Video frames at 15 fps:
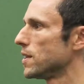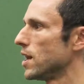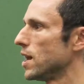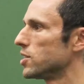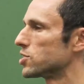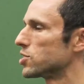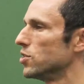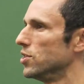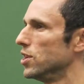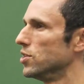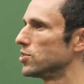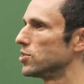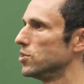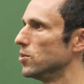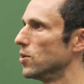has turned
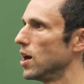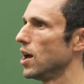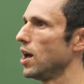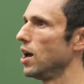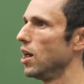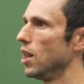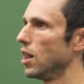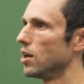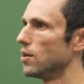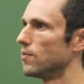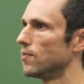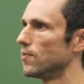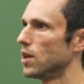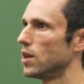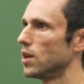into a hell.
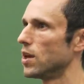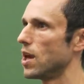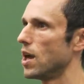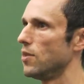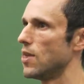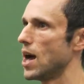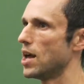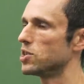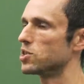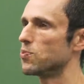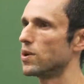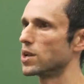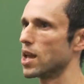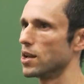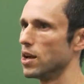And that is
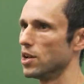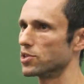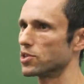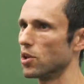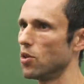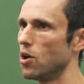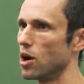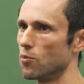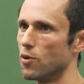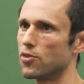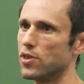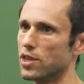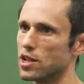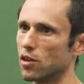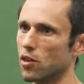bringing us, along
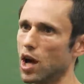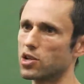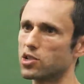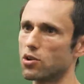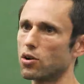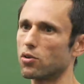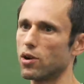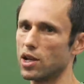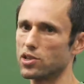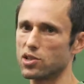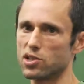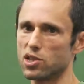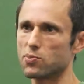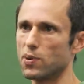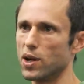with the ecological
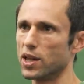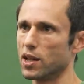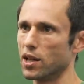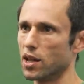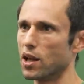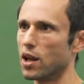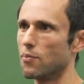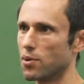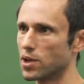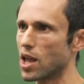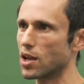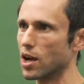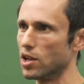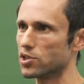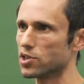crisis, is
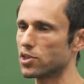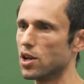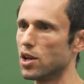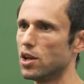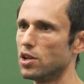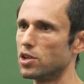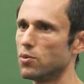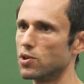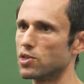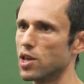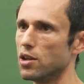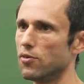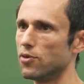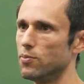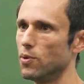bringing us to a
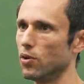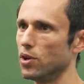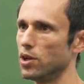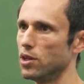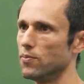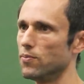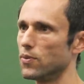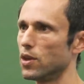state of humility.